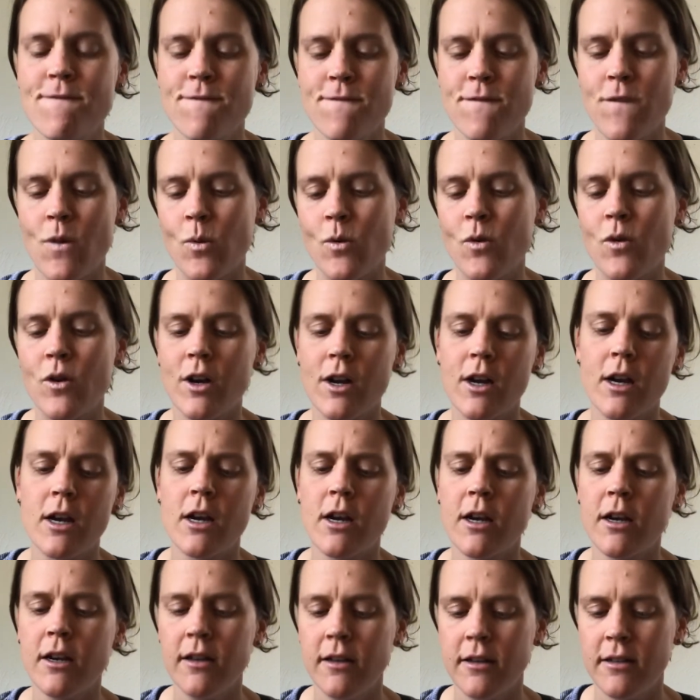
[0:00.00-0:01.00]

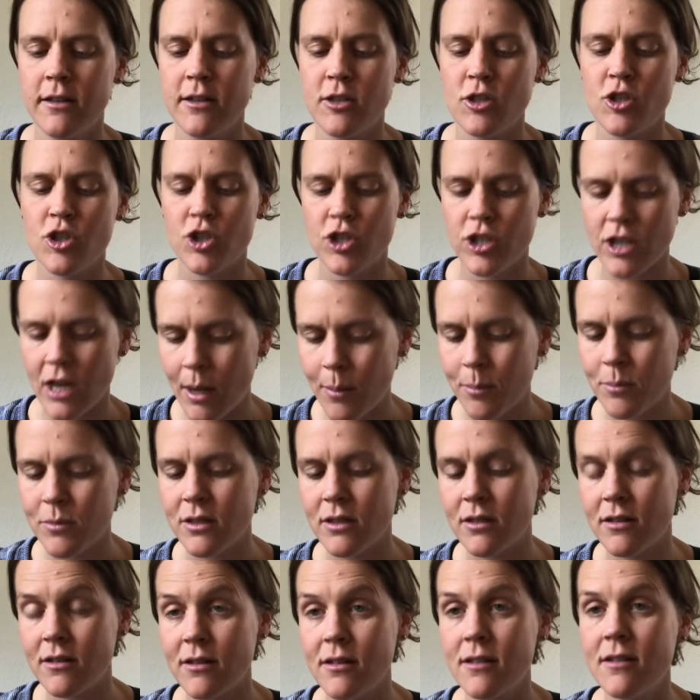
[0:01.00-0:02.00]
for
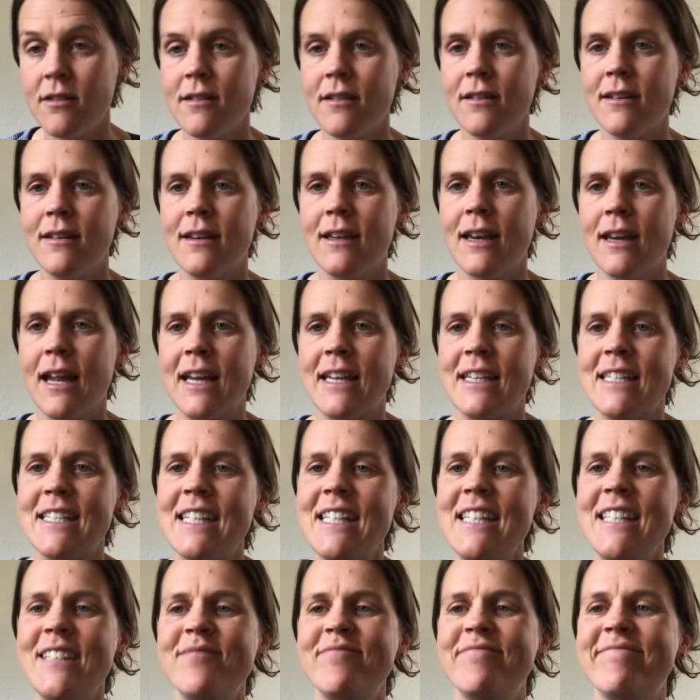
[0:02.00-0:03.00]
chapter
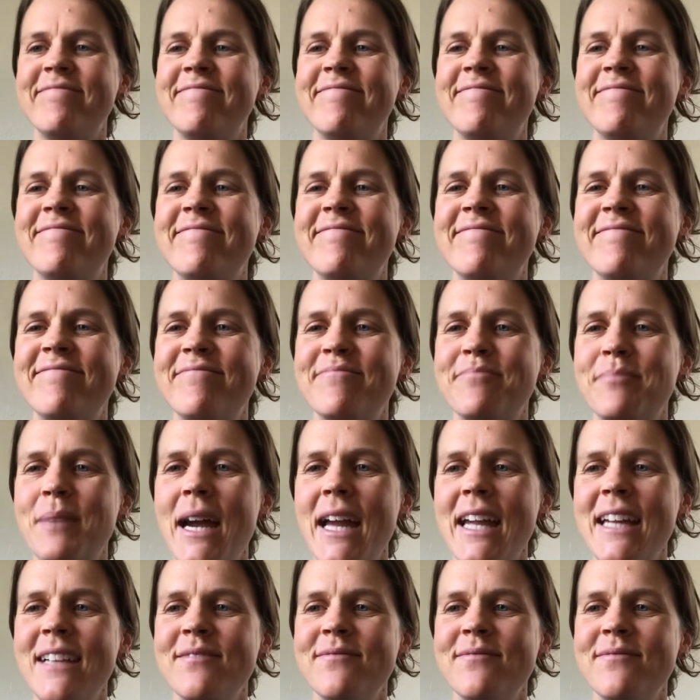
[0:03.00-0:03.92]
19. Bye.